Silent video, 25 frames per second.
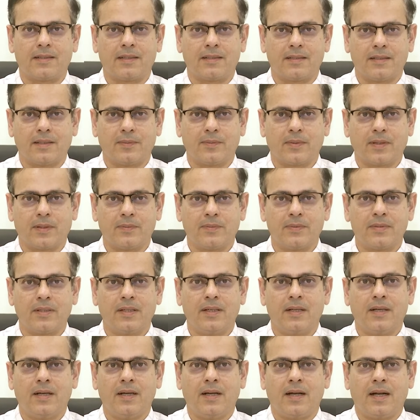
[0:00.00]
and symptoms
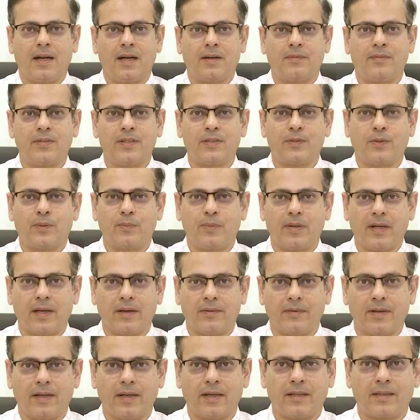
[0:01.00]
and we should be
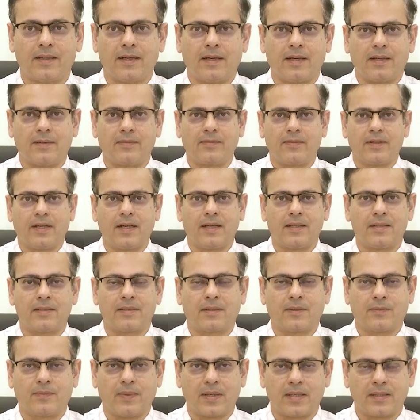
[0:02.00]
aware that if there is
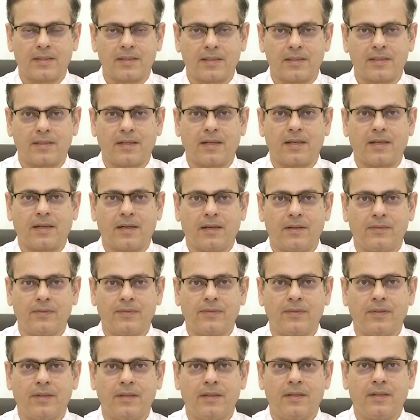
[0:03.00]
persistent
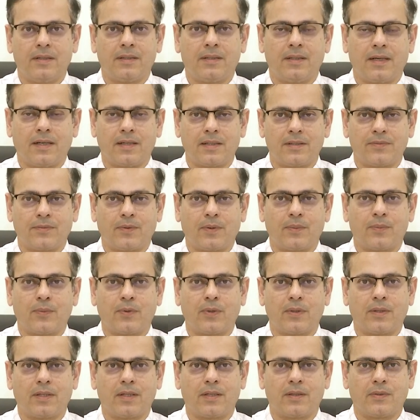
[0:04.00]
cough, that is for
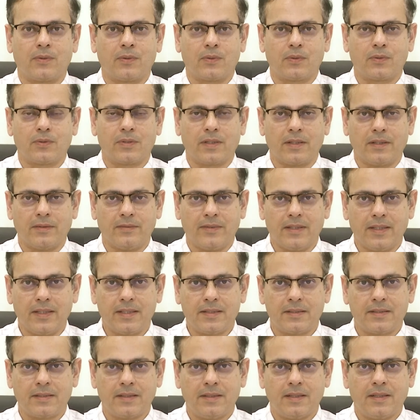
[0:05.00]
more than 2 to 3
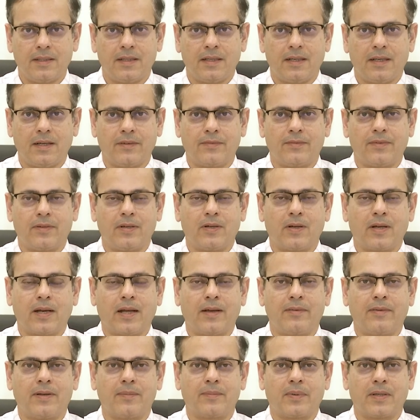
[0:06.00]
weeks, if you are
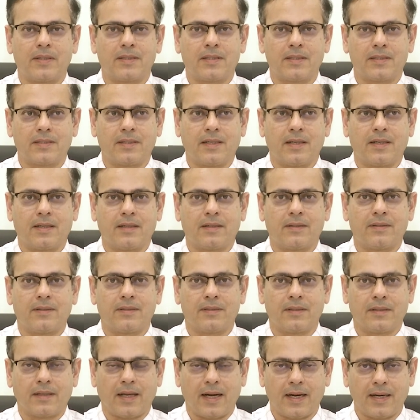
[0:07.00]
having persistent
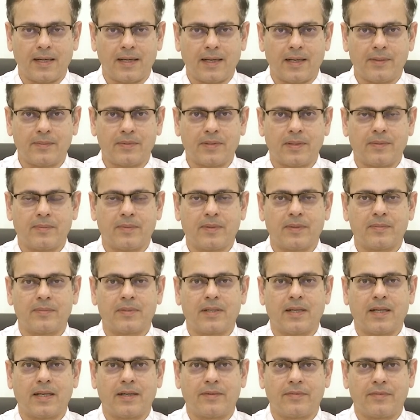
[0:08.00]
nighttime
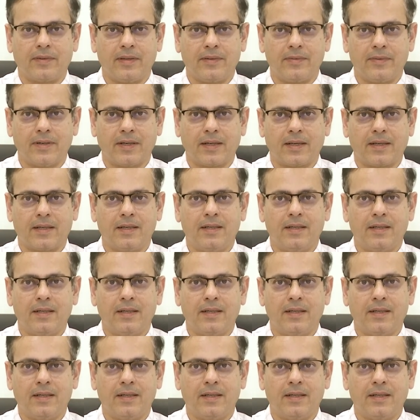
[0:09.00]
symptoms like fever,